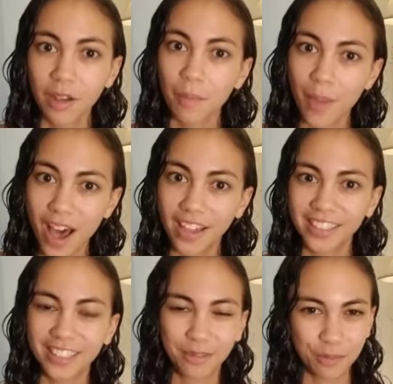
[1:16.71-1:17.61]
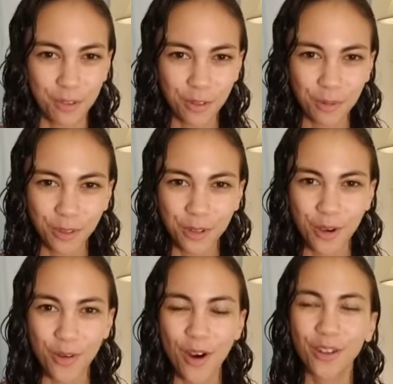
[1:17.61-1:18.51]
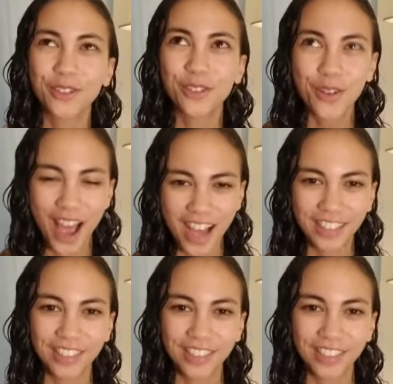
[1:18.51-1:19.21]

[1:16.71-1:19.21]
But movable do also has